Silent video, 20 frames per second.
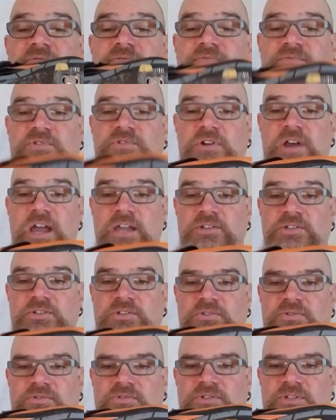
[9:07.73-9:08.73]
of tri
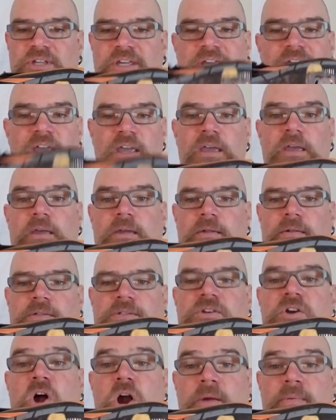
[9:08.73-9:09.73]
shoes,
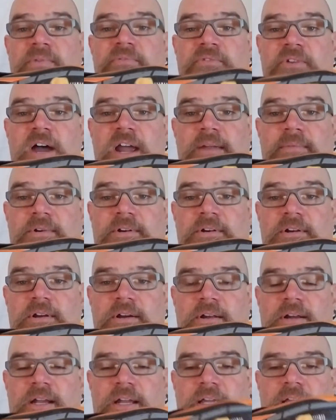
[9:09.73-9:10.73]
it's carbon fiber.
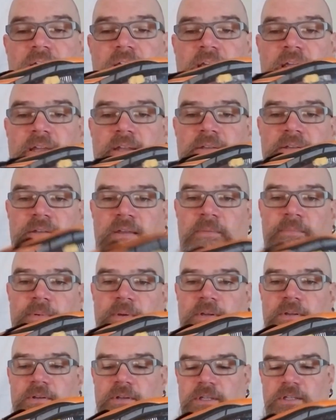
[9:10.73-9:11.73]
All right. And
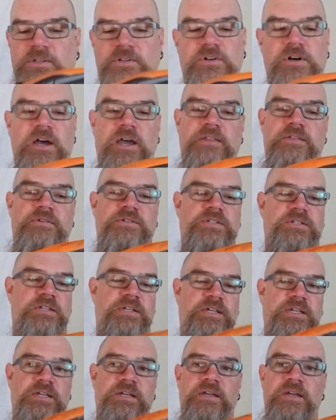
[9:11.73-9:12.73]
typically you'll either
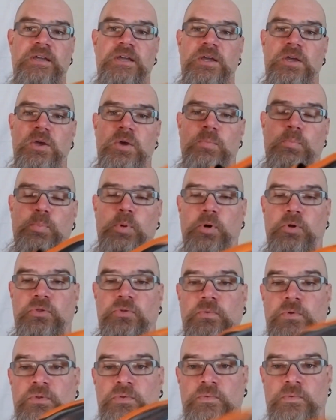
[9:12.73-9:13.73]
see,
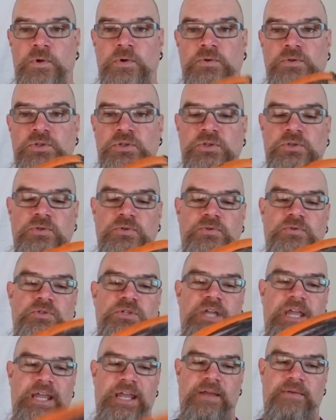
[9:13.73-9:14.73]
both with road
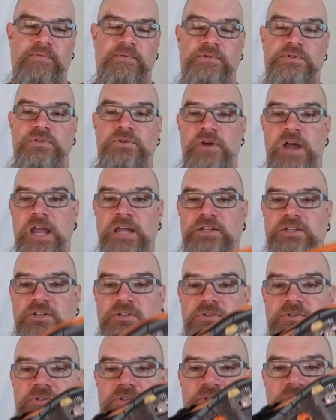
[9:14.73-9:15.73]
shoes and with tri
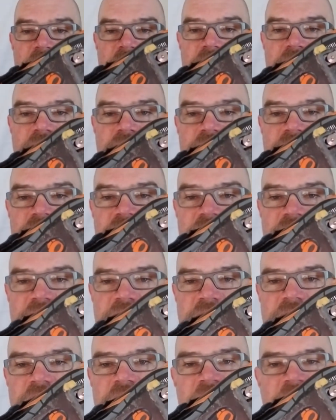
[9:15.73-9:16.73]
shoes, you're either going to
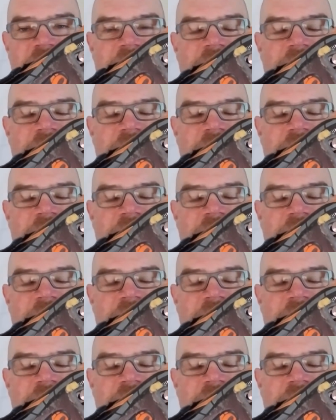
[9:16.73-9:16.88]
see